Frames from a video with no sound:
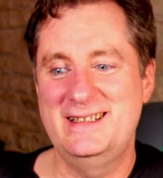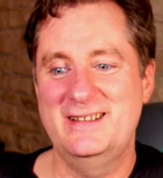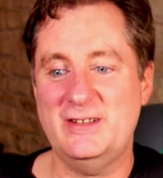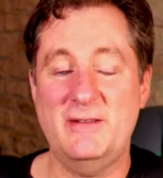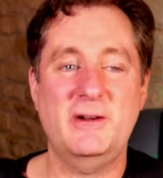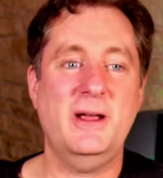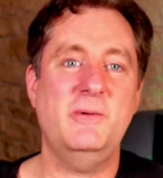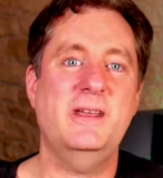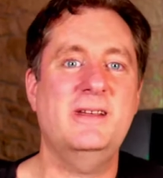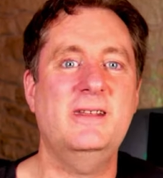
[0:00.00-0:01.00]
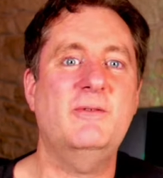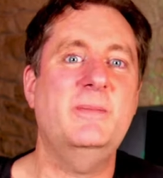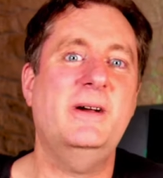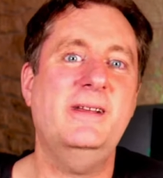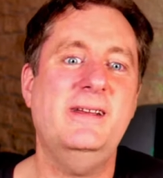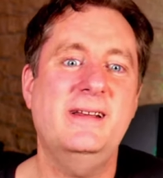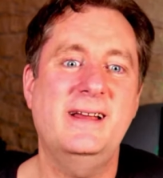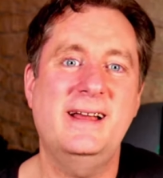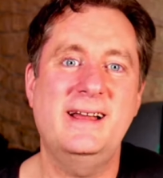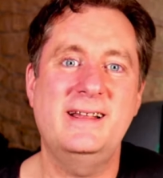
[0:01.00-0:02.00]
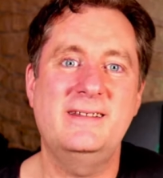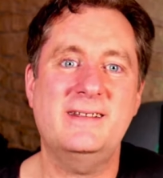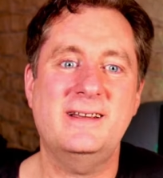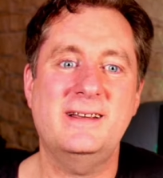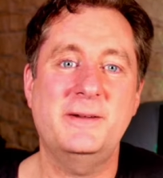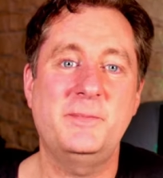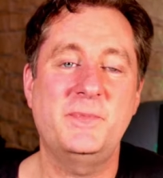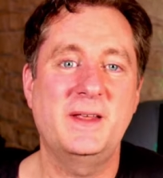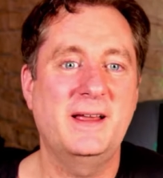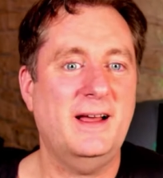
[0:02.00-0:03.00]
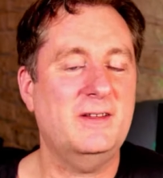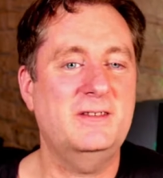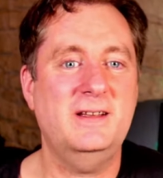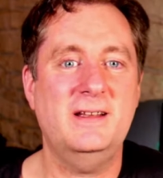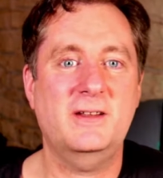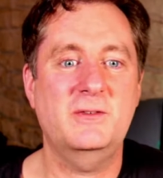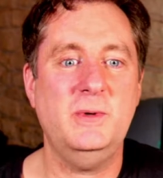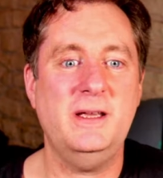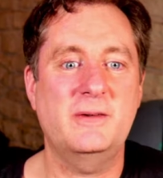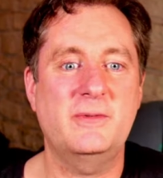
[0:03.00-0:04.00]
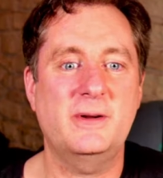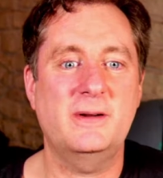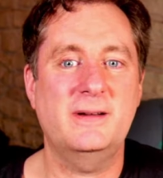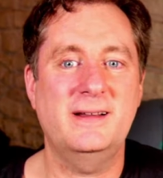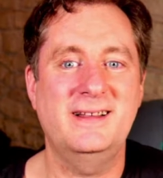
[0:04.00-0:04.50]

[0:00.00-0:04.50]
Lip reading: So have a great weekend, everybody, and I'll see you next week for